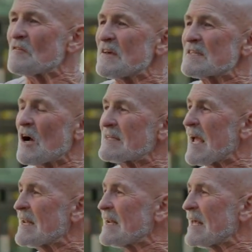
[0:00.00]
his
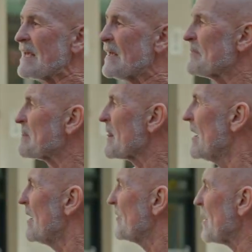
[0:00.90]
identity,
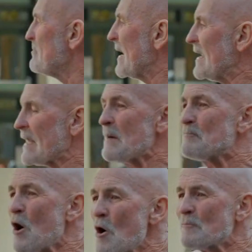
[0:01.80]
the meaning and
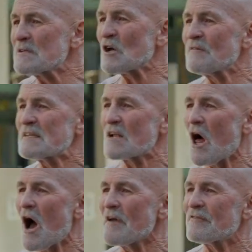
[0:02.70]
purpose of his
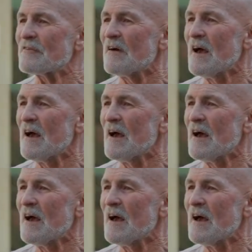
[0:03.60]
life.